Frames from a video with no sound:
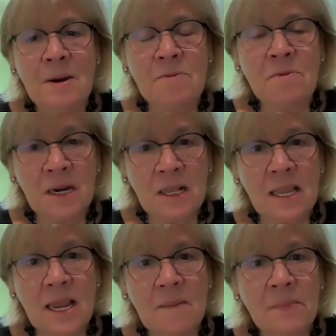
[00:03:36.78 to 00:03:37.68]
But
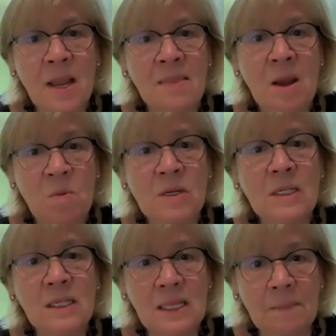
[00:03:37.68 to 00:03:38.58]
really, they
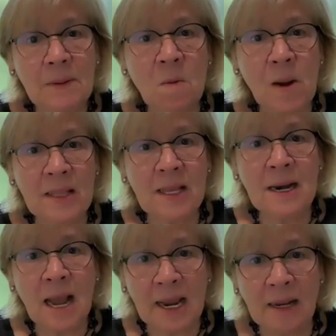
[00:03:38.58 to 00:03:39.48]
weren't sleeping well
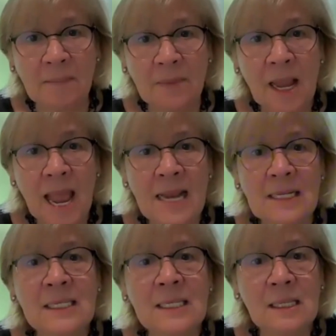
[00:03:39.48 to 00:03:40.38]
at night.
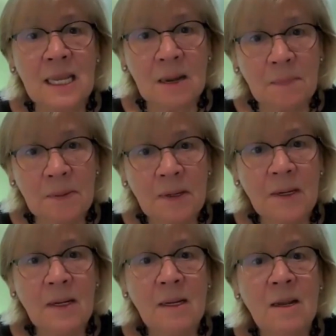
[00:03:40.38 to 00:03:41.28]
And sleep
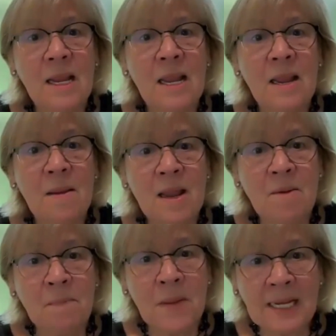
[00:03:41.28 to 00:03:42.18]

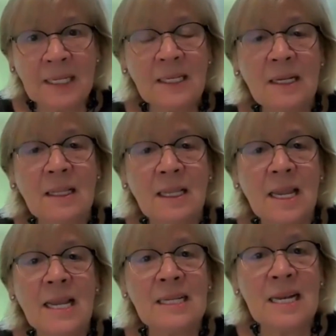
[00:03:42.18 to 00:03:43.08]

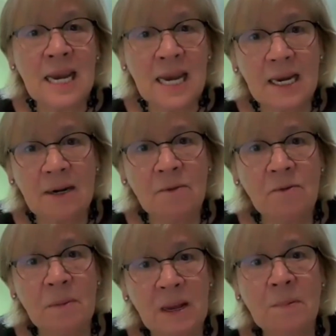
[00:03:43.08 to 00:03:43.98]
basically is needed
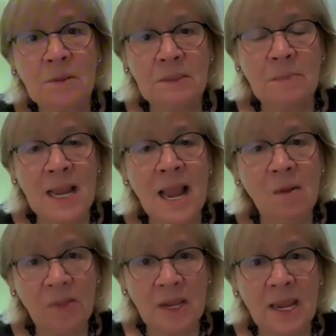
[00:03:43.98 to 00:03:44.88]
for people to be
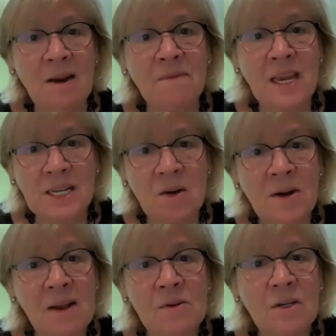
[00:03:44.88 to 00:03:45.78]
healthy. And if they
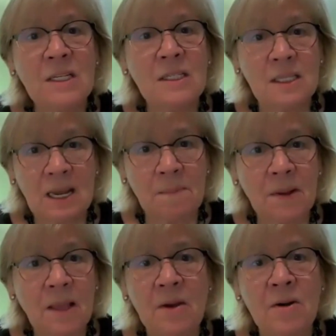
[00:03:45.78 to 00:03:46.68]
don't have good
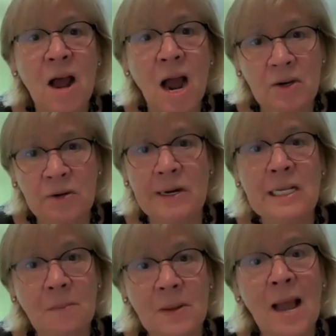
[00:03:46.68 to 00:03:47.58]
sleep, they're not
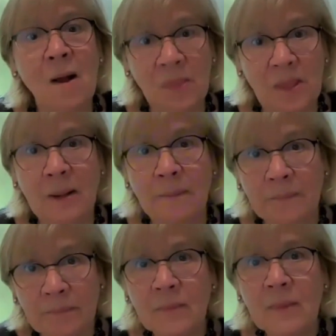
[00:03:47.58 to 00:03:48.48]
going to be healthy.